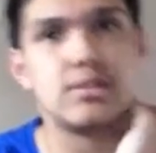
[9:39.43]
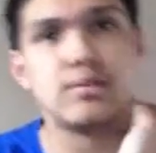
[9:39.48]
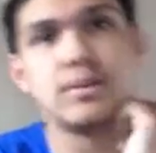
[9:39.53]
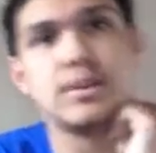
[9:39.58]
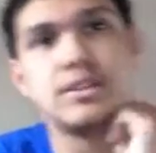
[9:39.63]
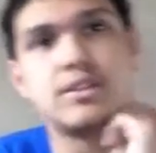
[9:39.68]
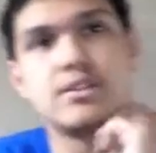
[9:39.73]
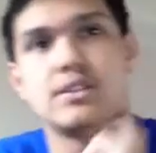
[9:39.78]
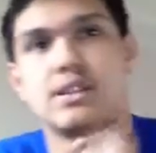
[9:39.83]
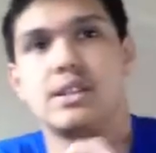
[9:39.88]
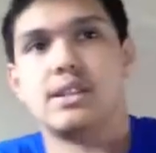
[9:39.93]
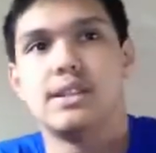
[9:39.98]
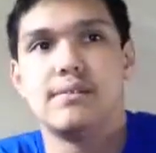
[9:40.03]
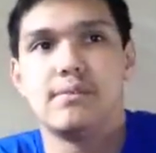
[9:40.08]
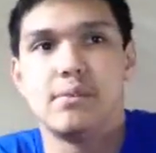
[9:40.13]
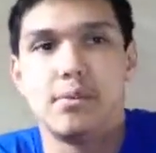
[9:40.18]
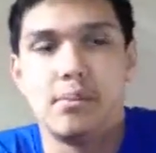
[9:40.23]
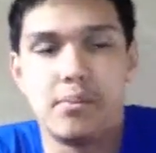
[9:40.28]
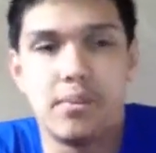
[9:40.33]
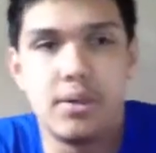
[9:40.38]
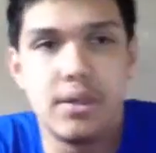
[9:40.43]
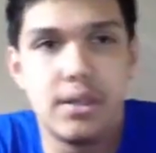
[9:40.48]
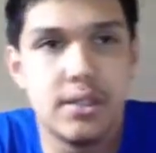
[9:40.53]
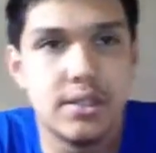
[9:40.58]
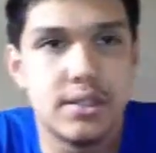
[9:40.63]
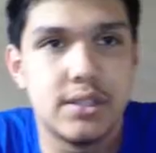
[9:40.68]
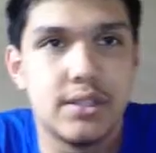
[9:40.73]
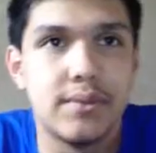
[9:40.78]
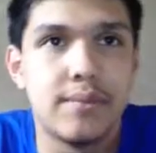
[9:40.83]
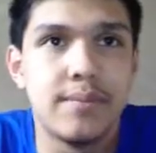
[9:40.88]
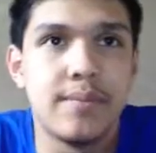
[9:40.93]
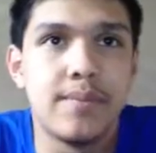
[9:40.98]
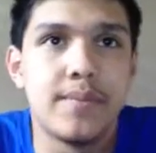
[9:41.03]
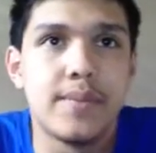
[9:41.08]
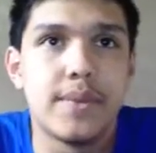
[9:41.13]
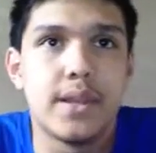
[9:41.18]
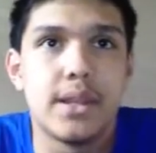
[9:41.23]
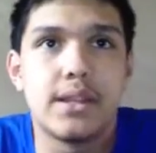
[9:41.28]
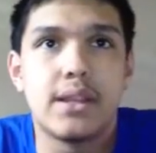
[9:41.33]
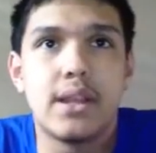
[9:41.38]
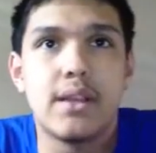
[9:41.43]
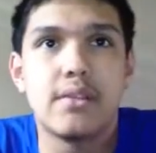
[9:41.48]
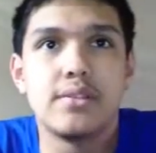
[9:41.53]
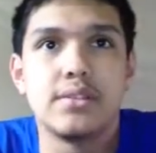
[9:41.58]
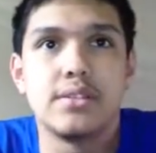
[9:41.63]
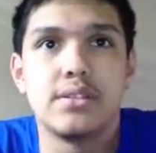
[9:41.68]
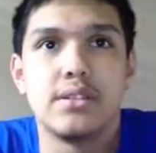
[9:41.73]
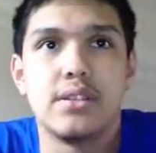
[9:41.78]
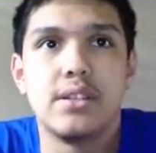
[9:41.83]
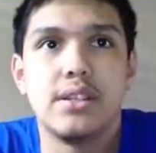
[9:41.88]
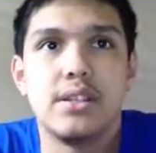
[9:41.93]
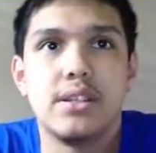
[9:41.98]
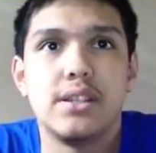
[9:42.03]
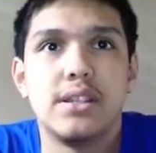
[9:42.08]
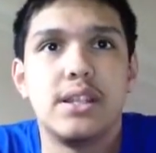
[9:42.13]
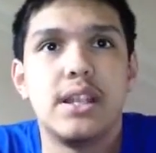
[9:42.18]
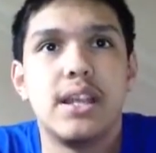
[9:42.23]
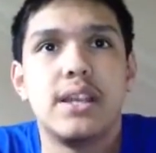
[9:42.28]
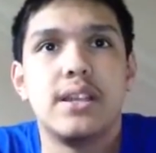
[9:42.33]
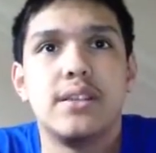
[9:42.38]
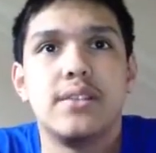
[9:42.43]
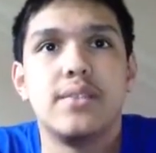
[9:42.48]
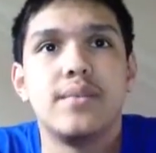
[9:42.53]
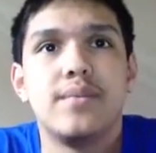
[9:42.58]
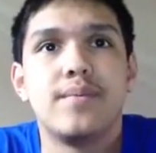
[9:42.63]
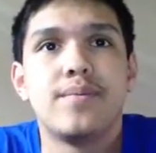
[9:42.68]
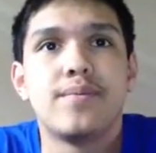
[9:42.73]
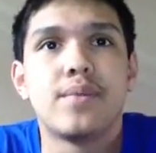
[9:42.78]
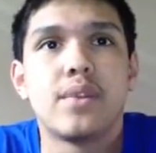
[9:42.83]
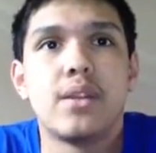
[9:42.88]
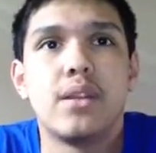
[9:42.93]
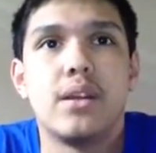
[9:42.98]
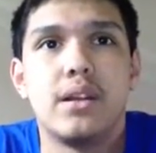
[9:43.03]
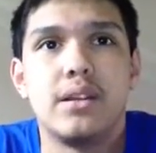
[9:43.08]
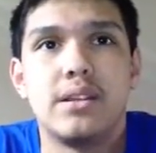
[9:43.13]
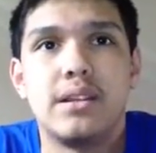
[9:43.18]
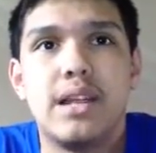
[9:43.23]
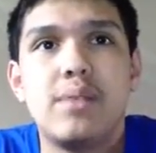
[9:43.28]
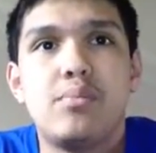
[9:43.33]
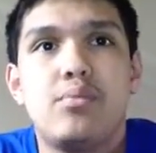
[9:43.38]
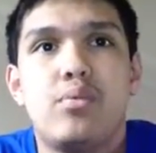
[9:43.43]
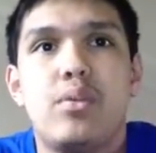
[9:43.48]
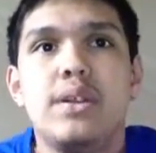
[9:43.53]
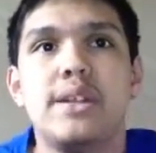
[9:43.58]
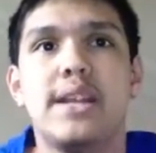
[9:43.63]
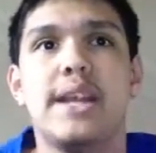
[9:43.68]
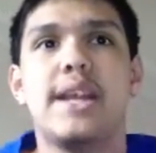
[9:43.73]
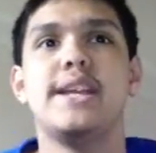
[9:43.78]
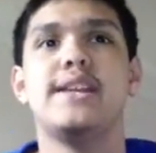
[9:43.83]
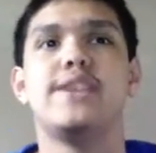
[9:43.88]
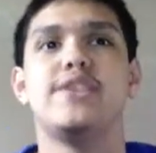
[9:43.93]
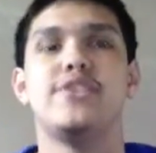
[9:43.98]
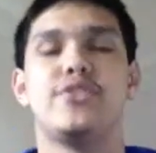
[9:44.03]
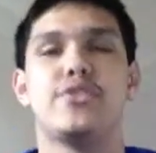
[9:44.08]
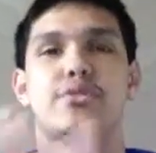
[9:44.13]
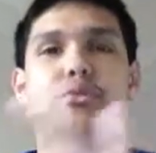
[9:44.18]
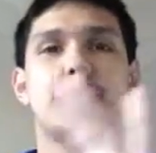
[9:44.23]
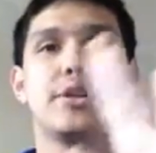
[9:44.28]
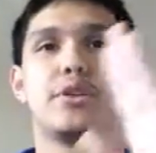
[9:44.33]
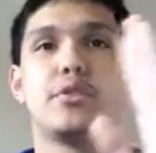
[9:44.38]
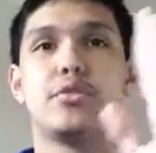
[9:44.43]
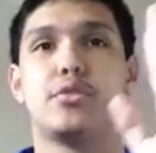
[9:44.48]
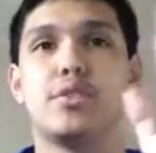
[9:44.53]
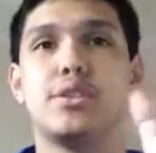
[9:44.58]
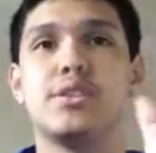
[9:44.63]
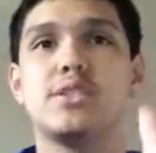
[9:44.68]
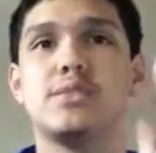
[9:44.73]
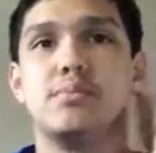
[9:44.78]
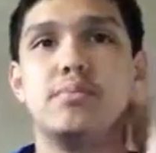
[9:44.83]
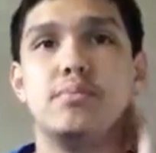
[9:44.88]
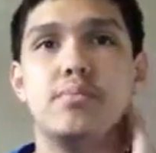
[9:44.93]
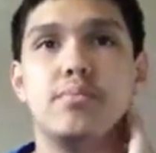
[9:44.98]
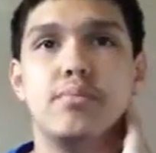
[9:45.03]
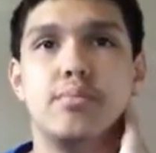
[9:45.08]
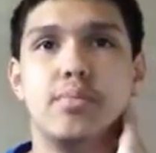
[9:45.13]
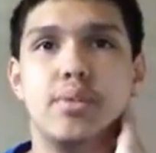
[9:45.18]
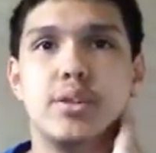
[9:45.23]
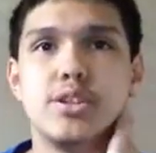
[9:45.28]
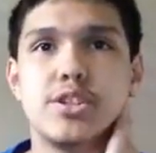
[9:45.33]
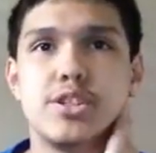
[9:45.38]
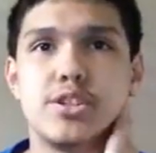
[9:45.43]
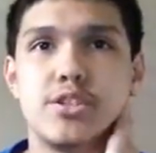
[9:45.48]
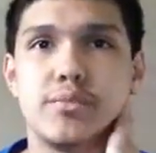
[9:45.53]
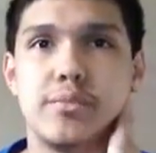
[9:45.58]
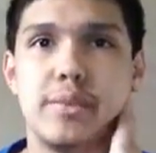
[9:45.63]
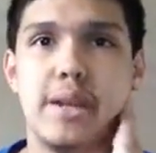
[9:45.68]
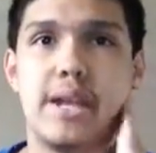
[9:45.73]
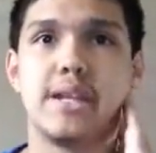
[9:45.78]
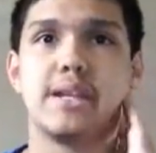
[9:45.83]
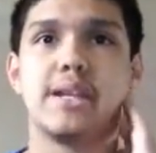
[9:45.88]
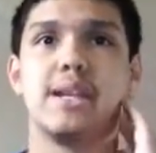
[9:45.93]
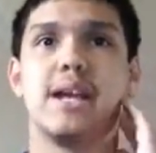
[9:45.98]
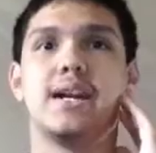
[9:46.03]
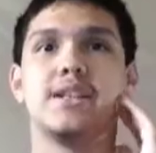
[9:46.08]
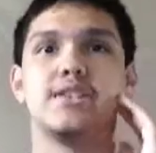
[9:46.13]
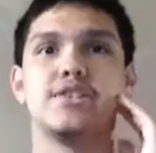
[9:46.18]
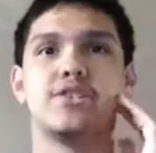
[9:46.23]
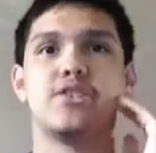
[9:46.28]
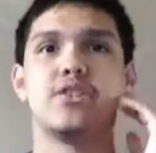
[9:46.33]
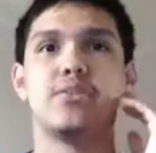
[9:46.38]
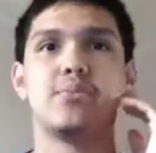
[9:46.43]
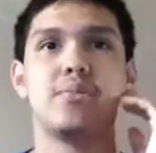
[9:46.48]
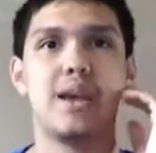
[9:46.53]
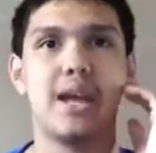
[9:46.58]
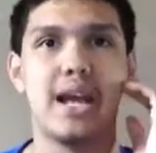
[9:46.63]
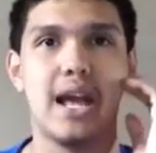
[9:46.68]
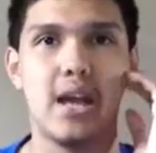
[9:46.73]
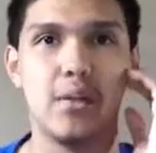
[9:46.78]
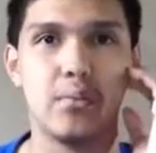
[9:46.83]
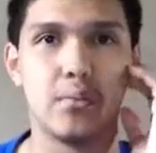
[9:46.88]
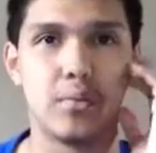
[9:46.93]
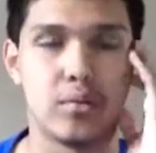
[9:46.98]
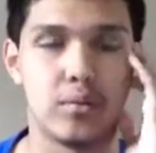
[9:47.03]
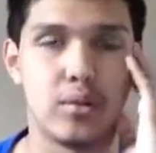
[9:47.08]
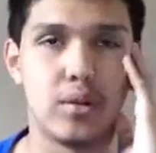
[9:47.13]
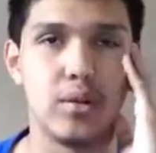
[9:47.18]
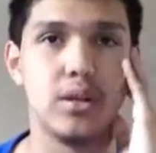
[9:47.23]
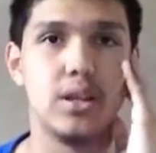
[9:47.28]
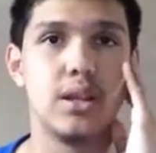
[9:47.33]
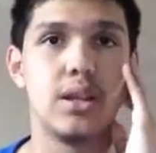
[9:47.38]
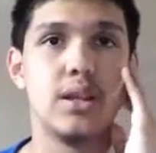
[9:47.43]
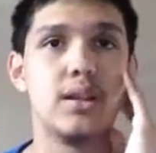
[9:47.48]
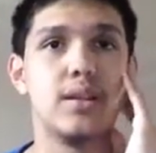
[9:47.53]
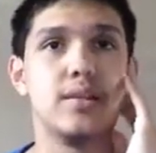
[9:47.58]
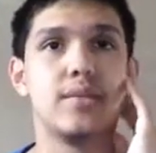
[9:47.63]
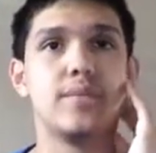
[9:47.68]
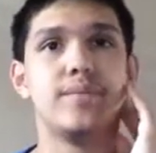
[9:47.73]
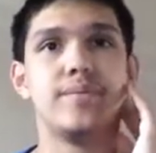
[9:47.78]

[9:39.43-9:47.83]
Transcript: We took the lead from Busch, and thought it was good. And then on lap 183, Chris Buescher, man, got turned by Almirola